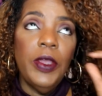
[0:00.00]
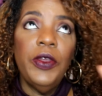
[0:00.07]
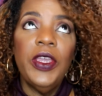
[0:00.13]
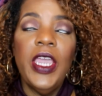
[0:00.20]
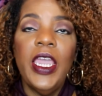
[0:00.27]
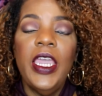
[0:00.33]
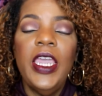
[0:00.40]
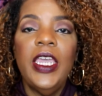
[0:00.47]

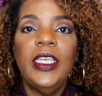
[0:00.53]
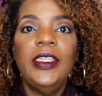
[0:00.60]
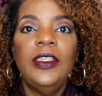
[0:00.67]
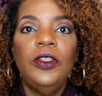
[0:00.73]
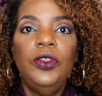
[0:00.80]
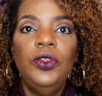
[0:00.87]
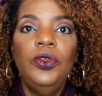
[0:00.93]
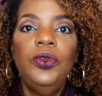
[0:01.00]
Kay has
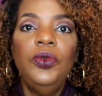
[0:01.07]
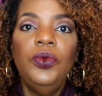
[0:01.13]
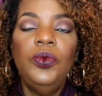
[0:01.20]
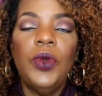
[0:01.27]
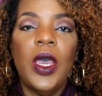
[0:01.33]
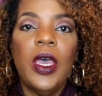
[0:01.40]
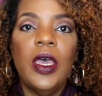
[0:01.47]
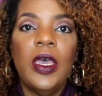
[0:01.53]
a
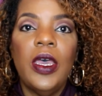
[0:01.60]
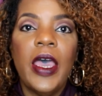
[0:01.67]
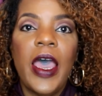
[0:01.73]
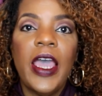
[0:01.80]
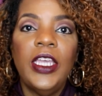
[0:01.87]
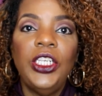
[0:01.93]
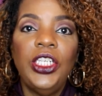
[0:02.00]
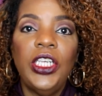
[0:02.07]
new
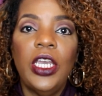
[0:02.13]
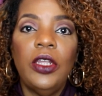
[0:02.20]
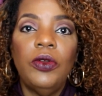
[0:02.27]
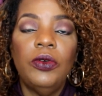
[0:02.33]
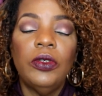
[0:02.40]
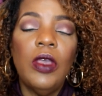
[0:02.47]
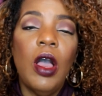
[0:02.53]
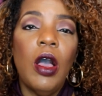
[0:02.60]

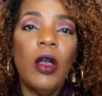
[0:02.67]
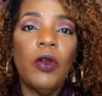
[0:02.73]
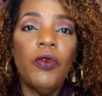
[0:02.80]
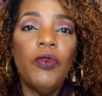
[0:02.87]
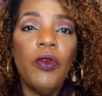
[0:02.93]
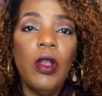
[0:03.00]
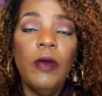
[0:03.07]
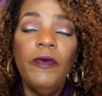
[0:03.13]
eyeshadow called
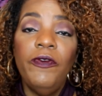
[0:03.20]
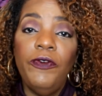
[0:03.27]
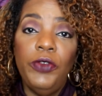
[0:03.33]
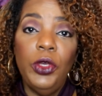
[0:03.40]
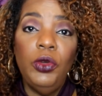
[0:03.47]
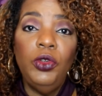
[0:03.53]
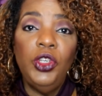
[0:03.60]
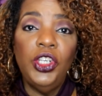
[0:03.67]
Chrome
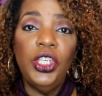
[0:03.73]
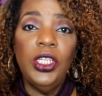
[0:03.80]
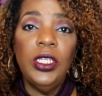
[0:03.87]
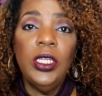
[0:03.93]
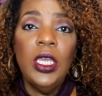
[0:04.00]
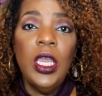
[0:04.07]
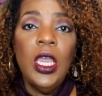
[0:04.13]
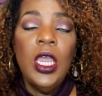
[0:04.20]
Fusion,